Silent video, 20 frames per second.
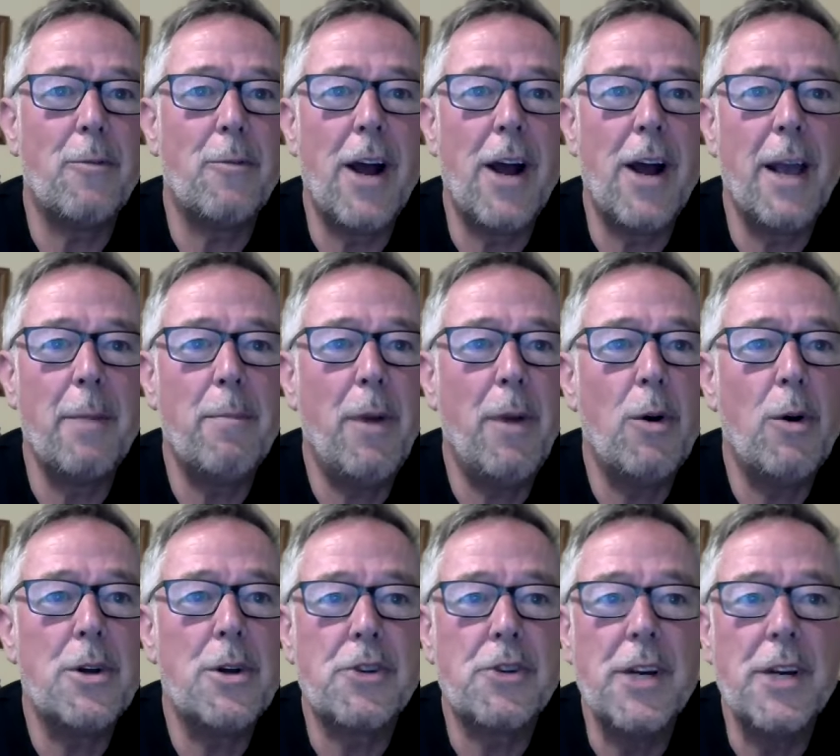Writing
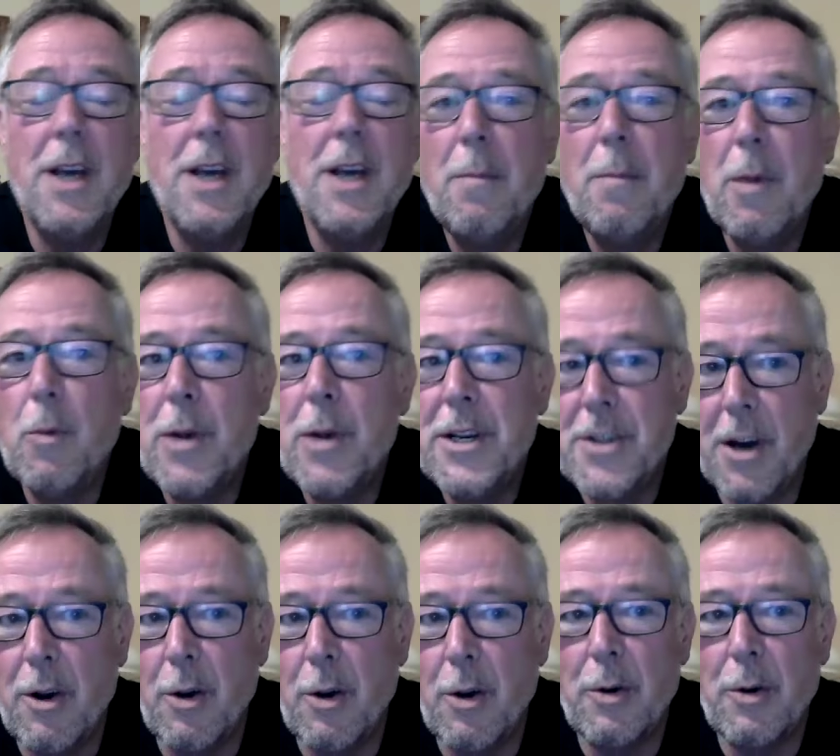poetry, yeah. But we
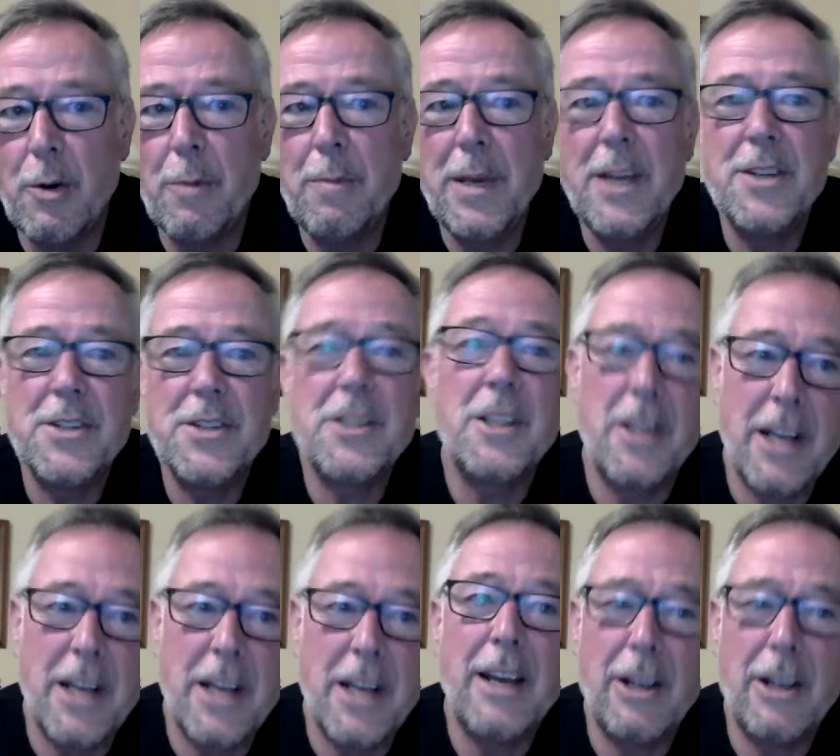don't, because
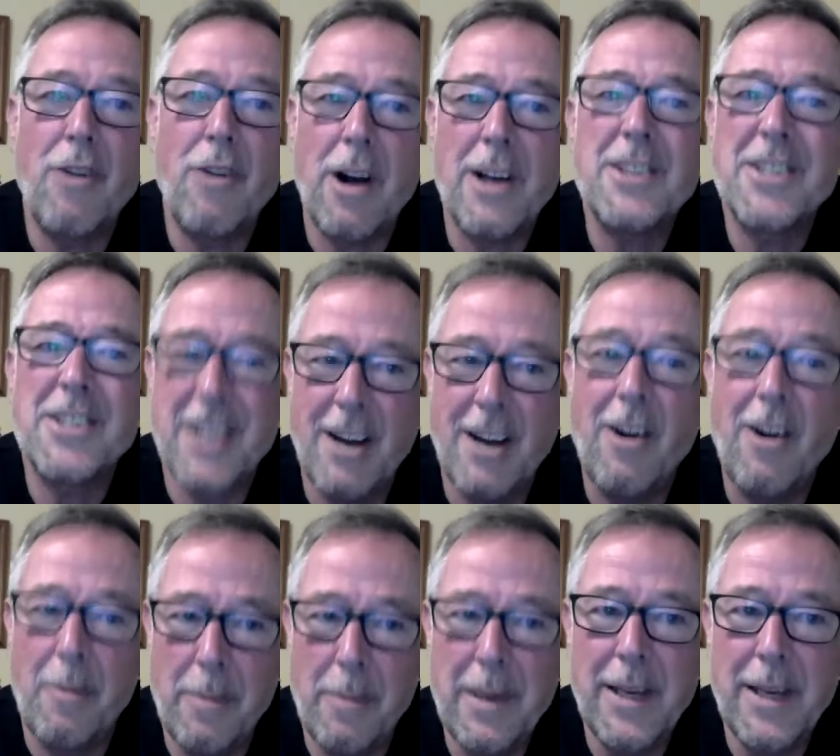the grass
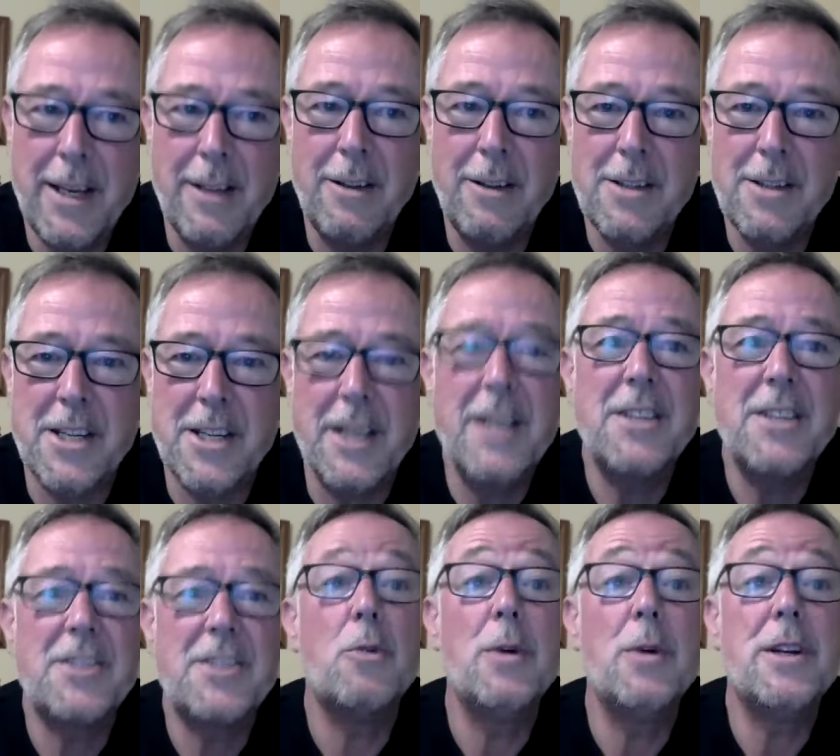can't be guilty.
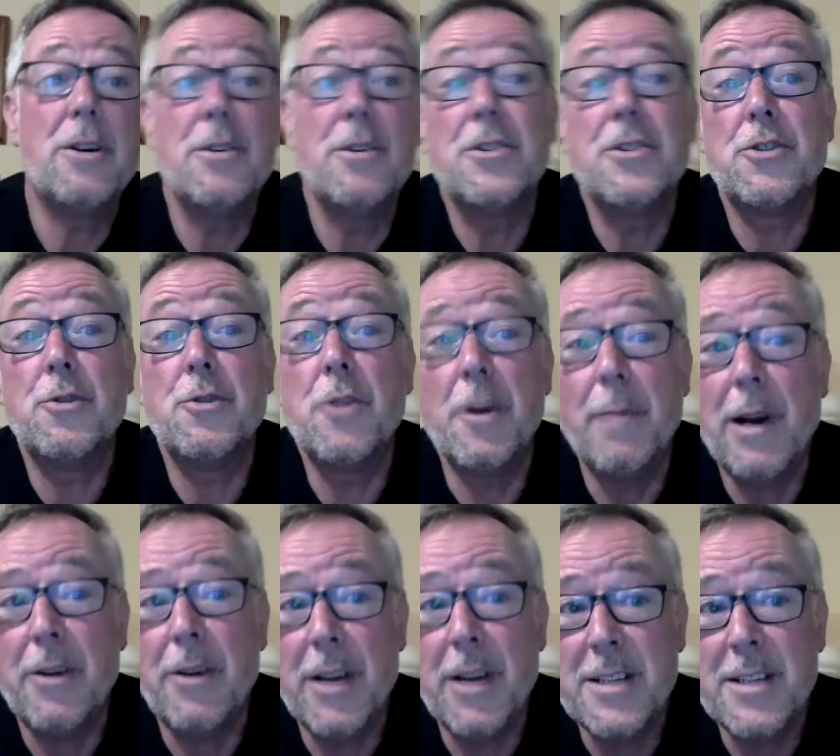So we don't talk
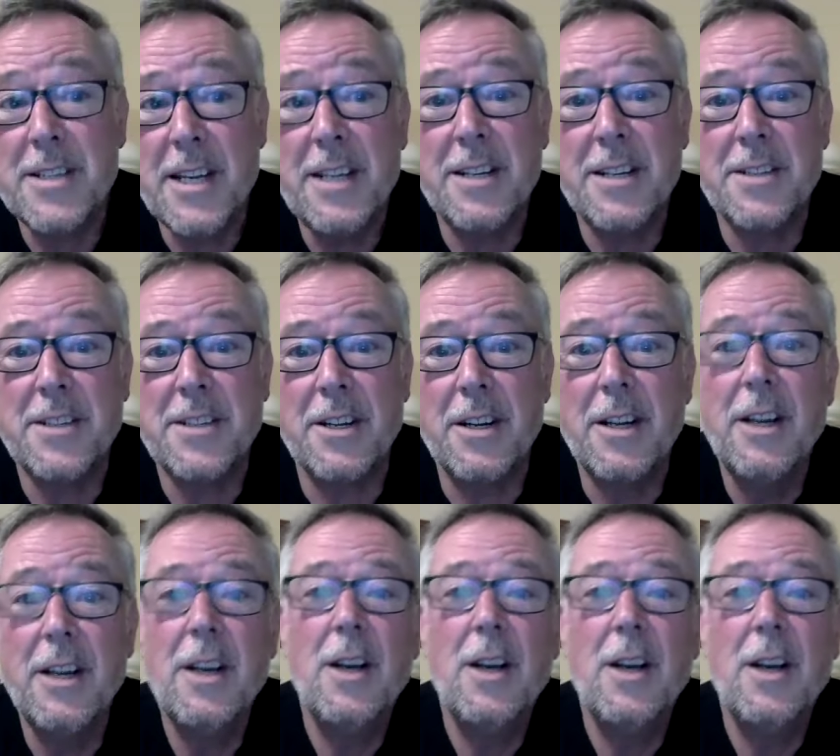about the innocent.